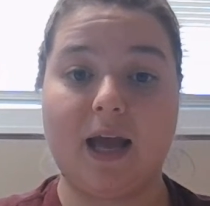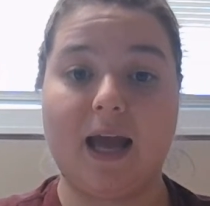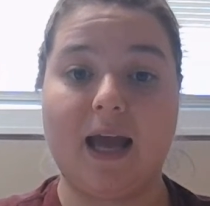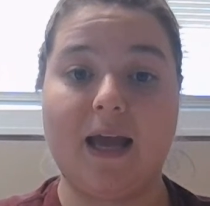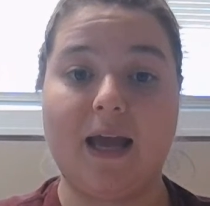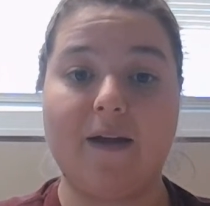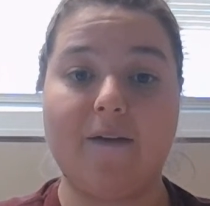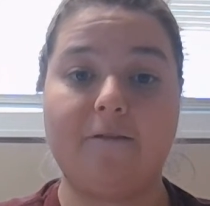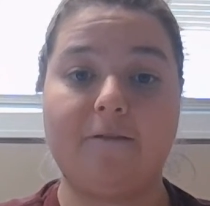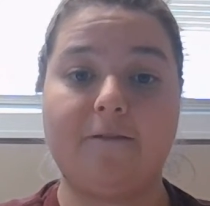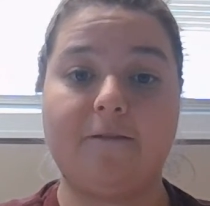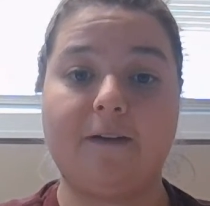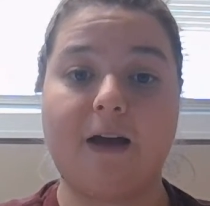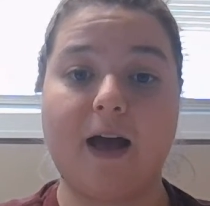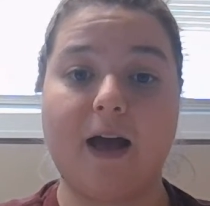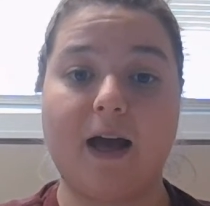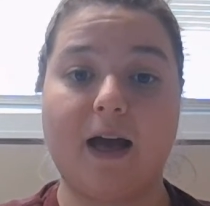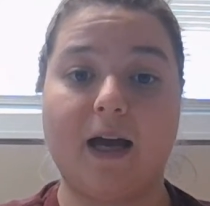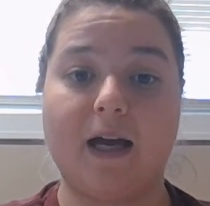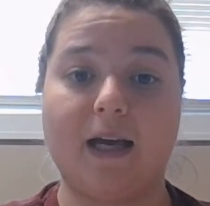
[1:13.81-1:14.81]
and
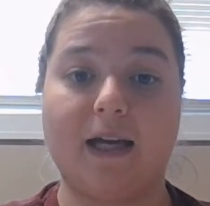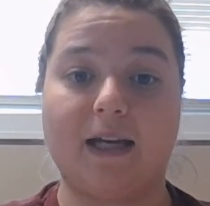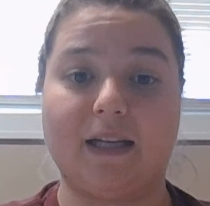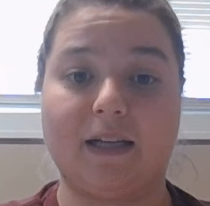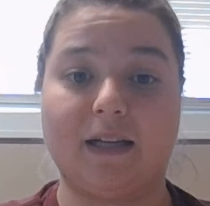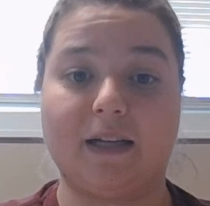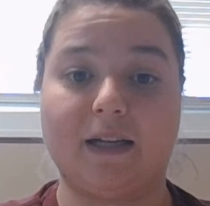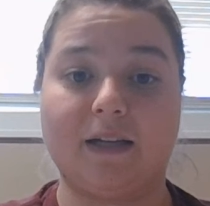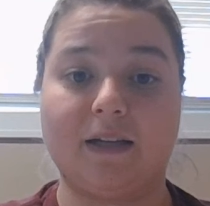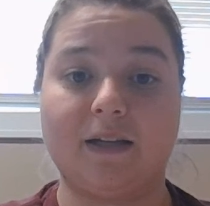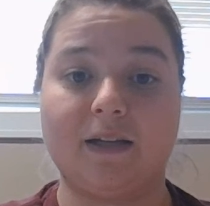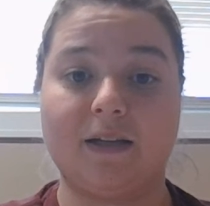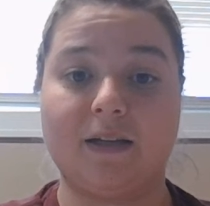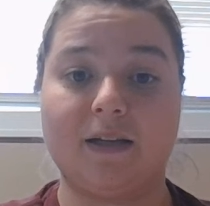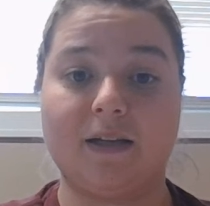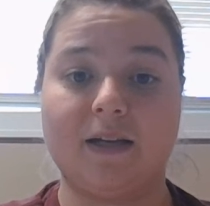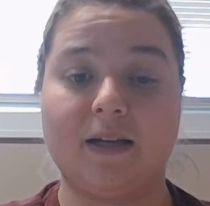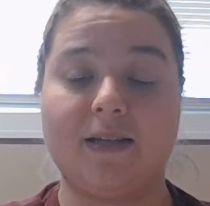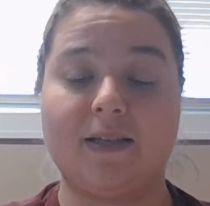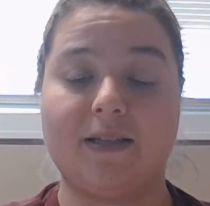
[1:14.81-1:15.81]
fine.
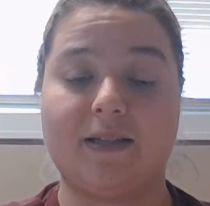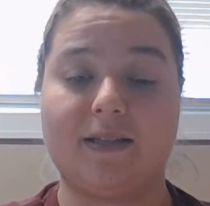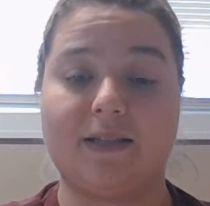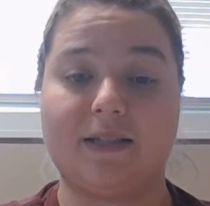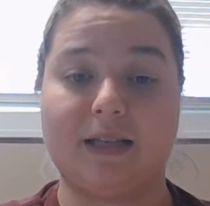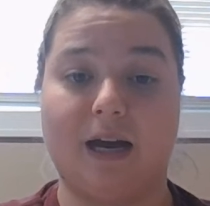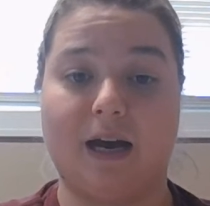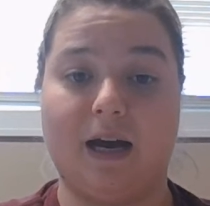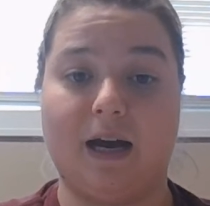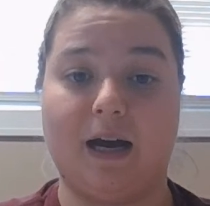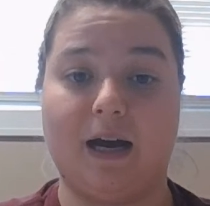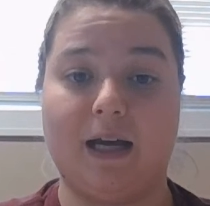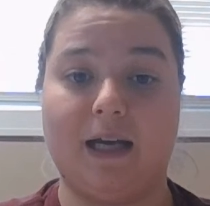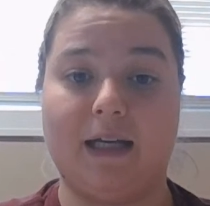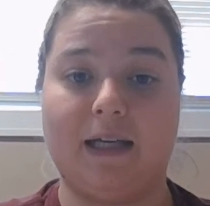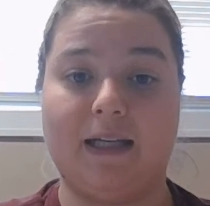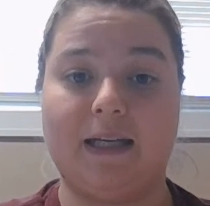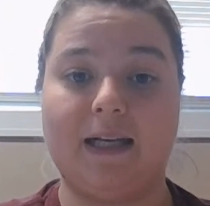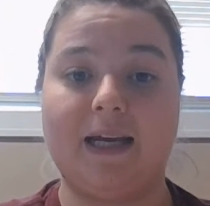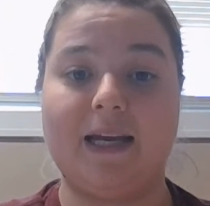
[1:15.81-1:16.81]

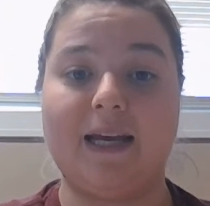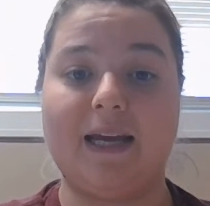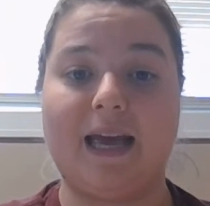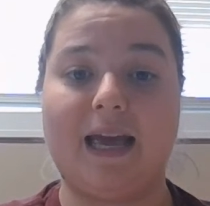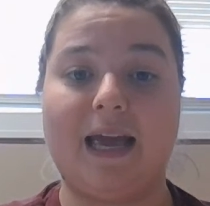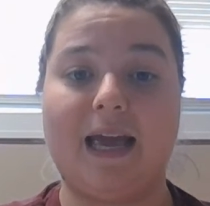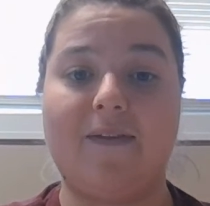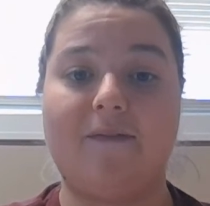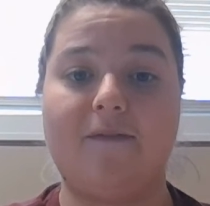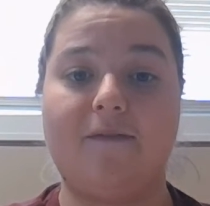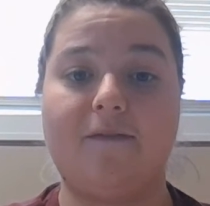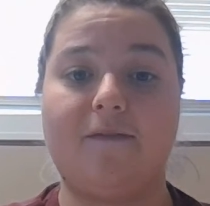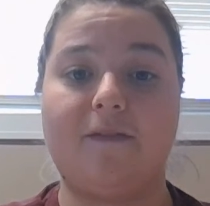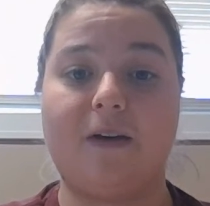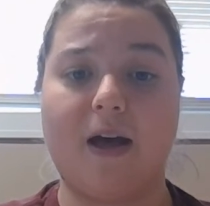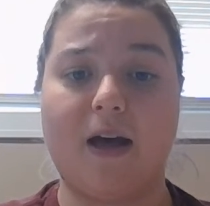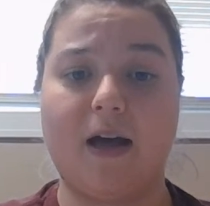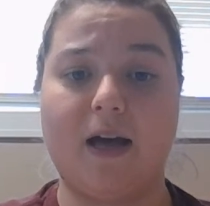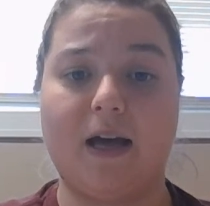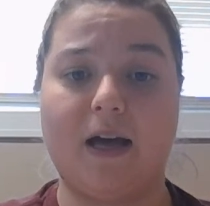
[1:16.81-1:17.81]
Sign and
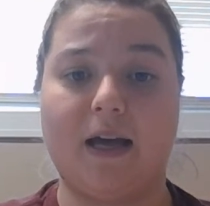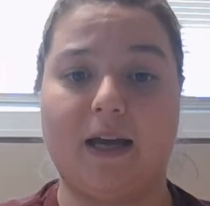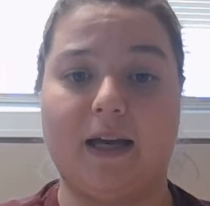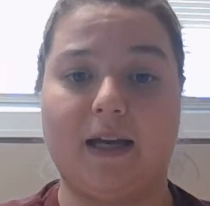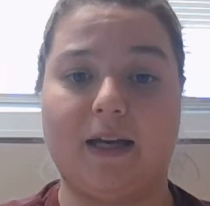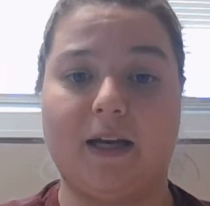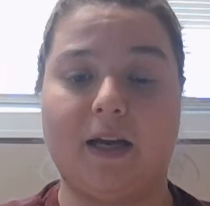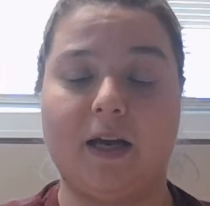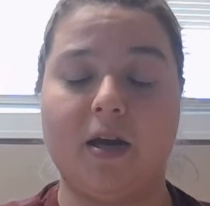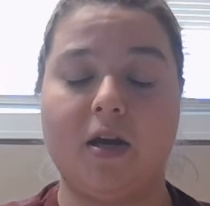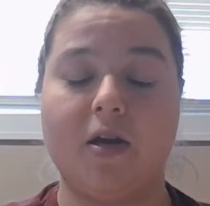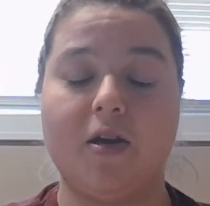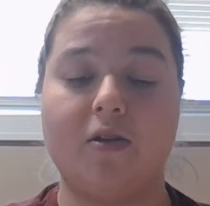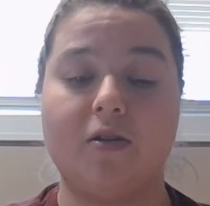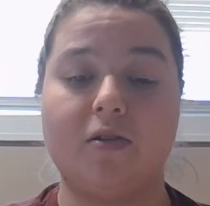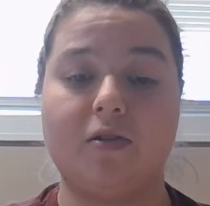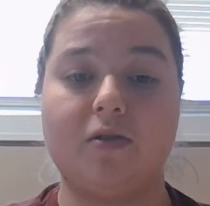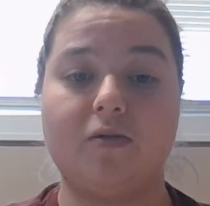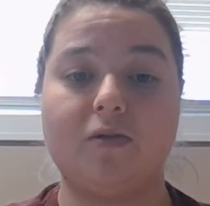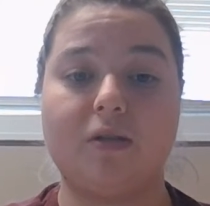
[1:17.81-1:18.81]
fine.
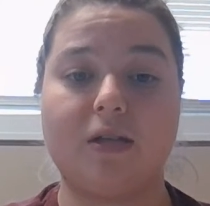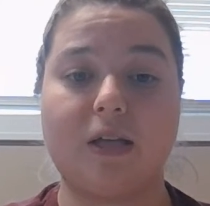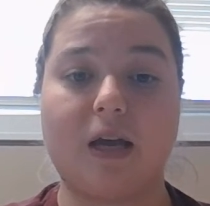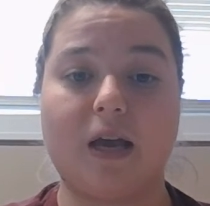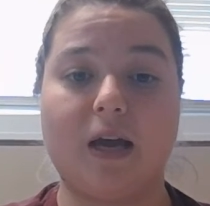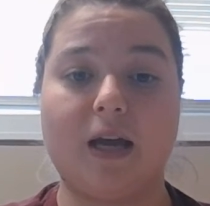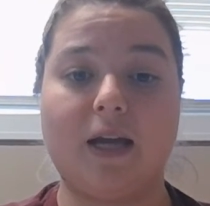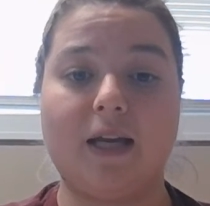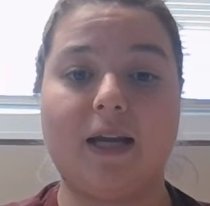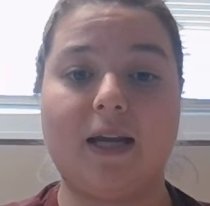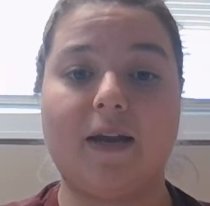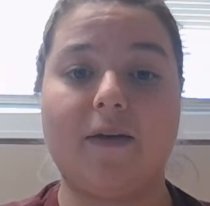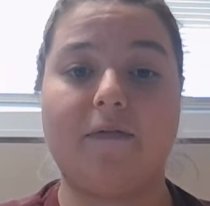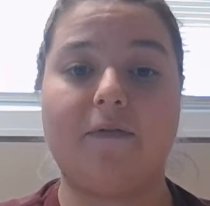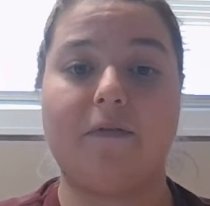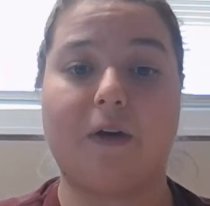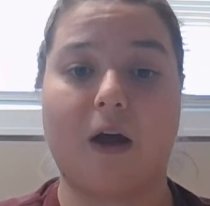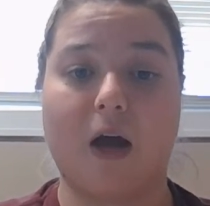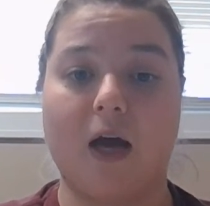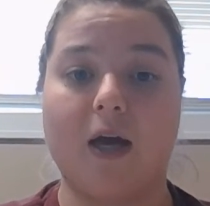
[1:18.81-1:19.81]
Do sign
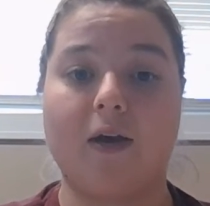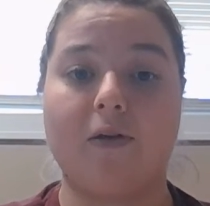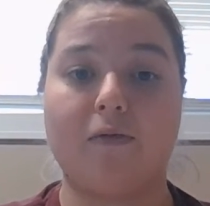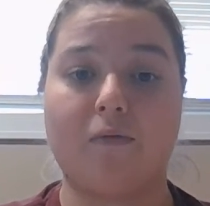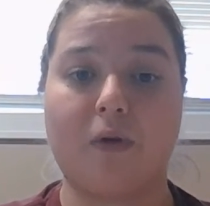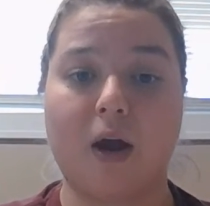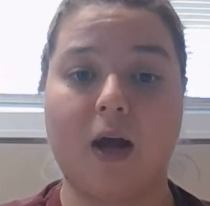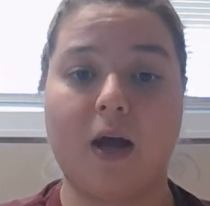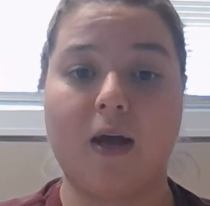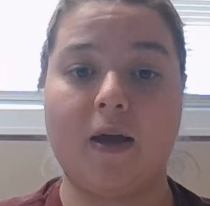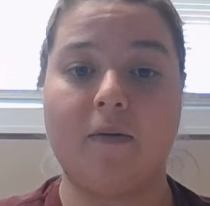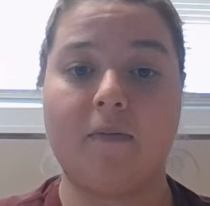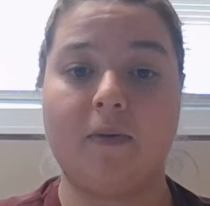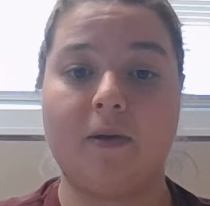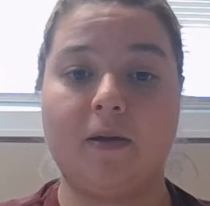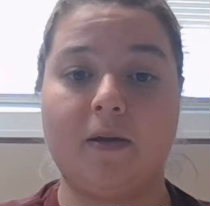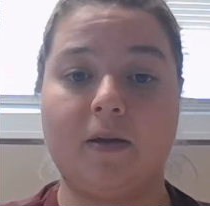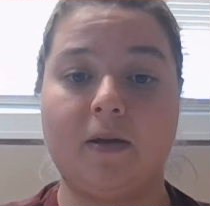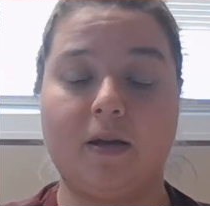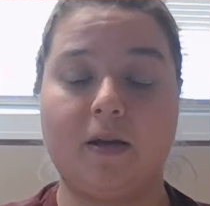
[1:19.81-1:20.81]
and fine rhyme?